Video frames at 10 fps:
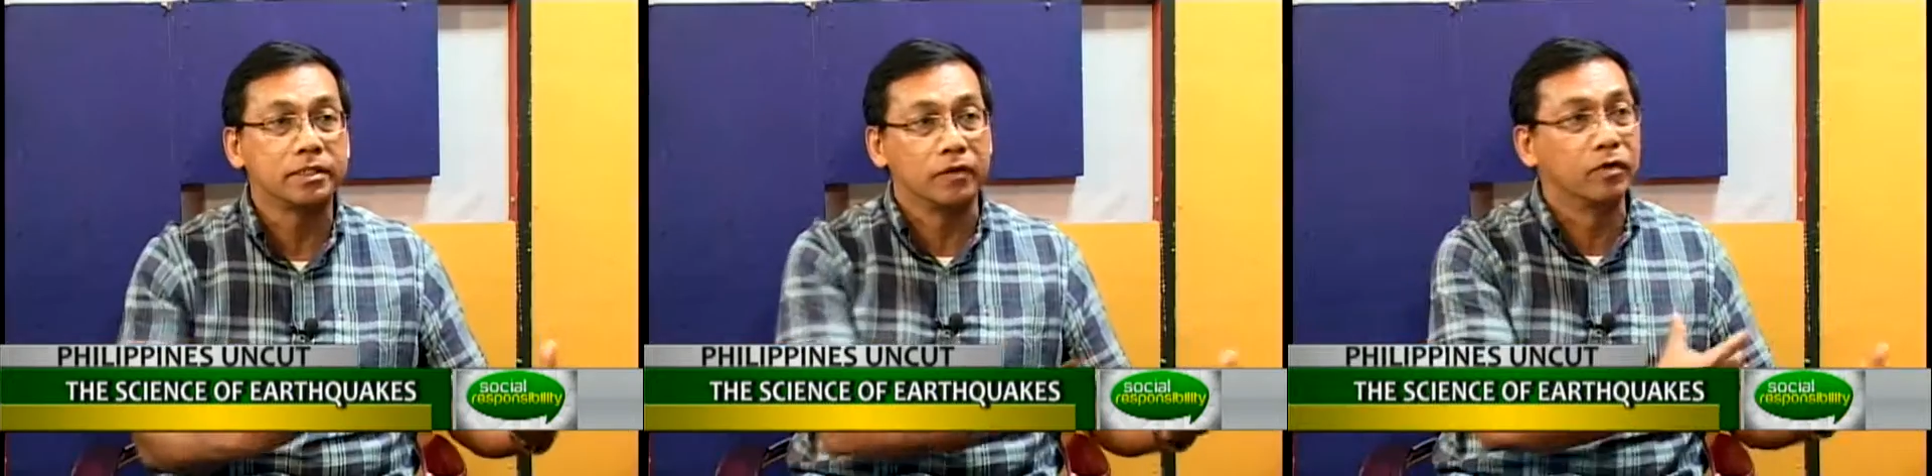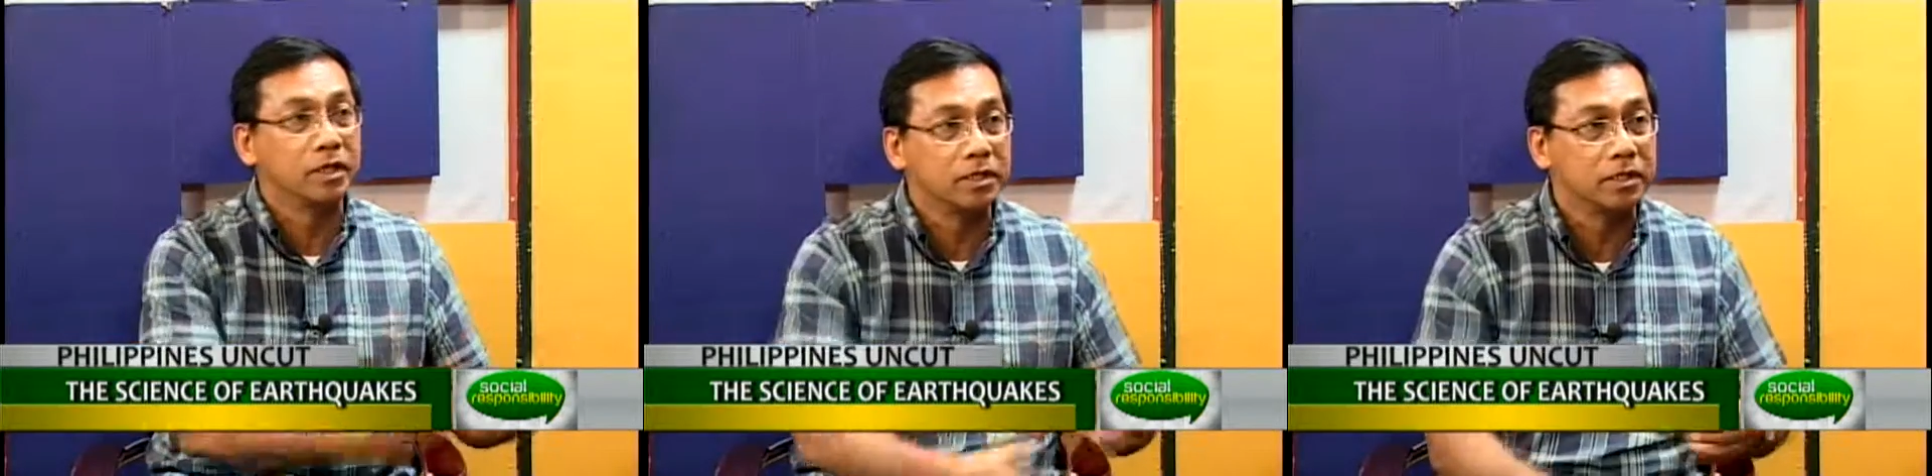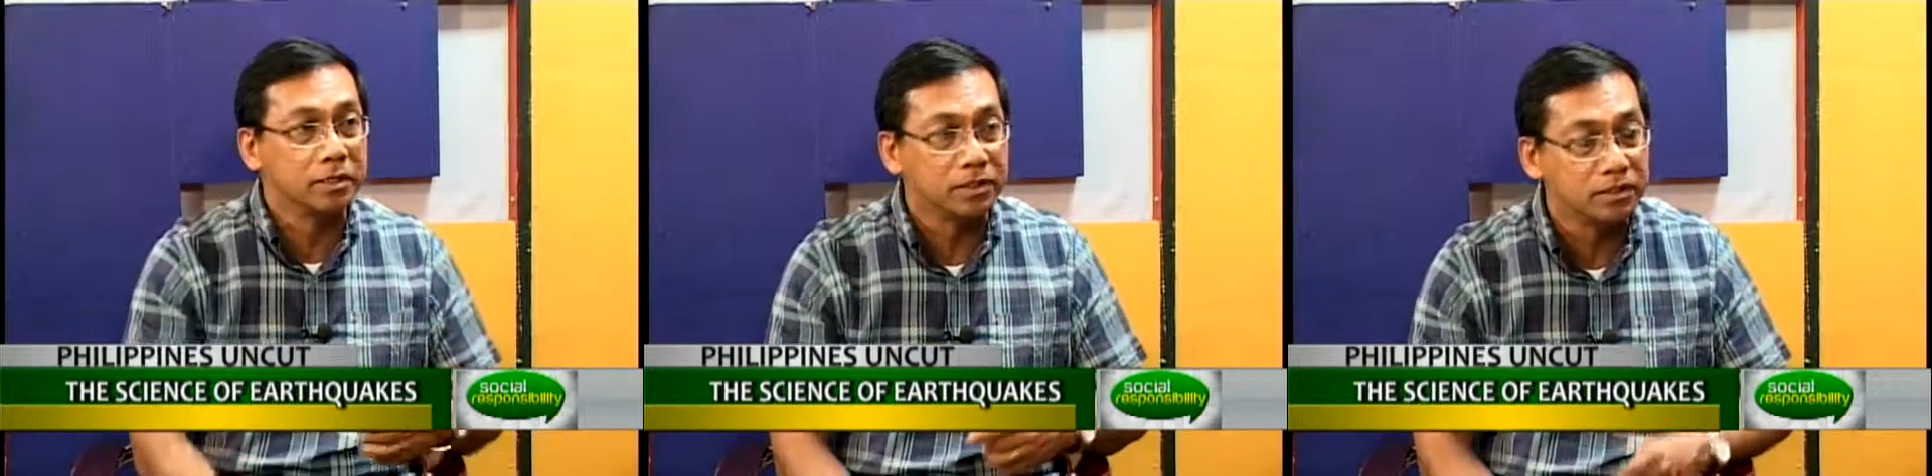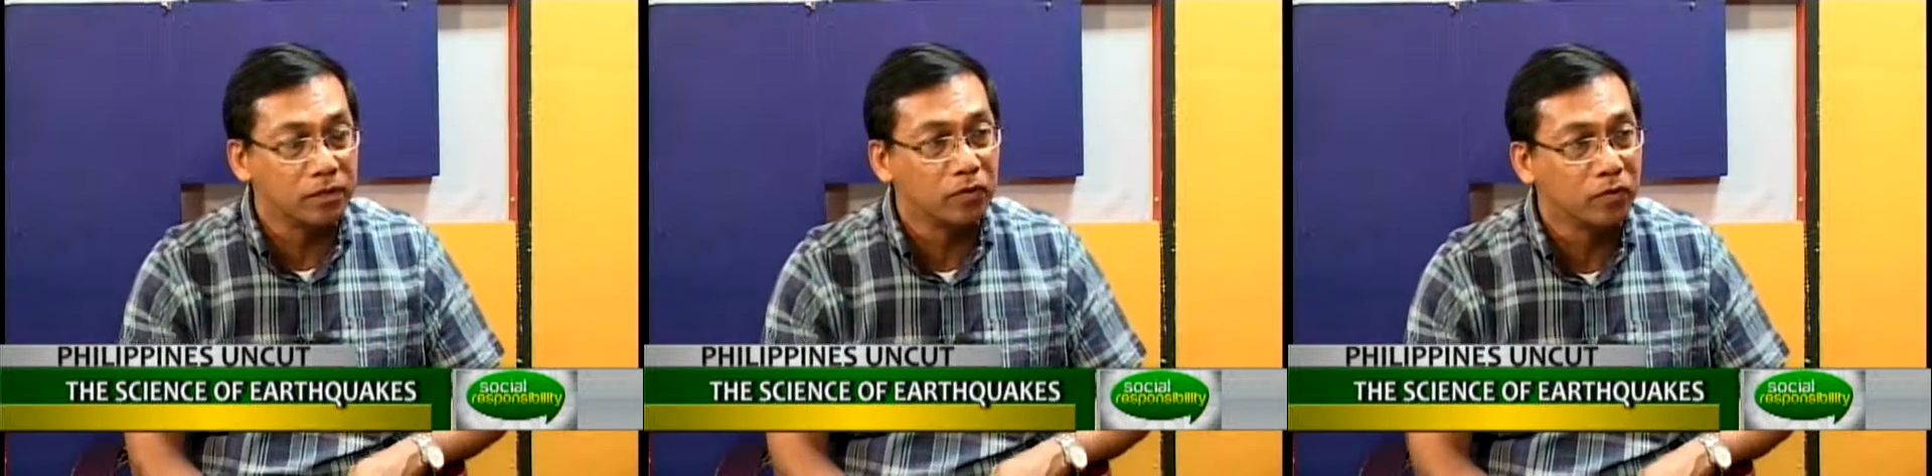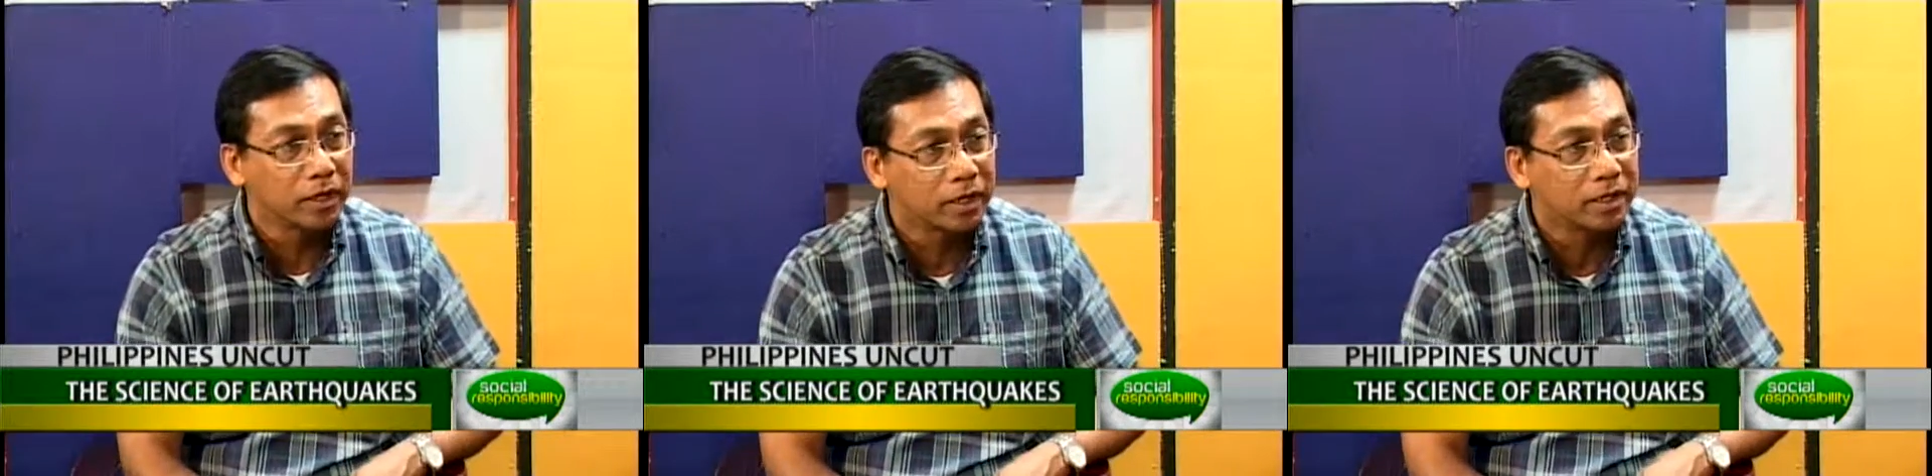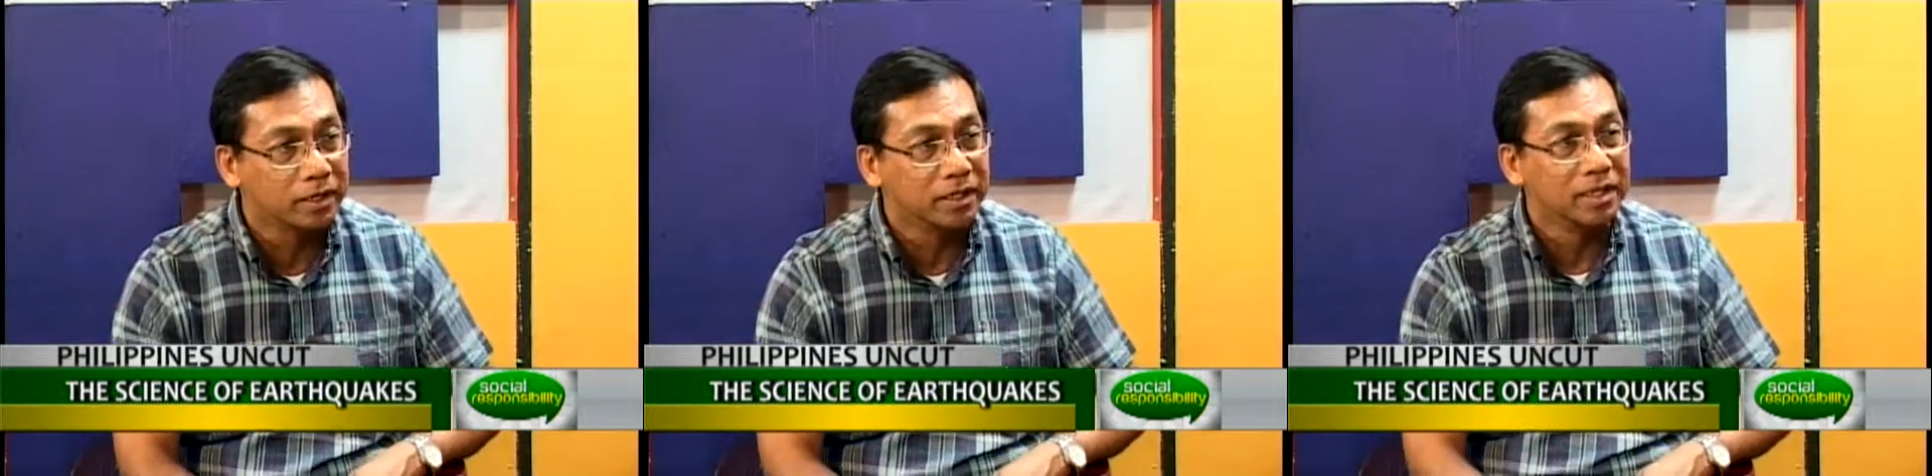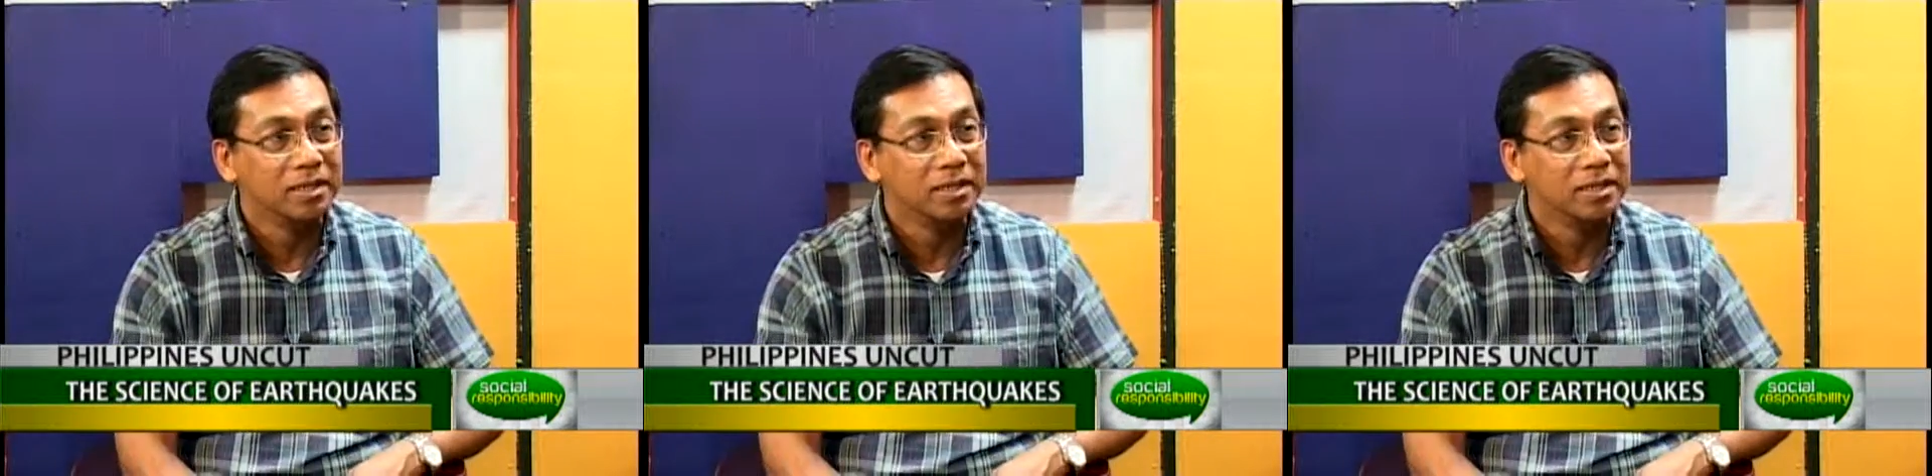civil engineers all over the country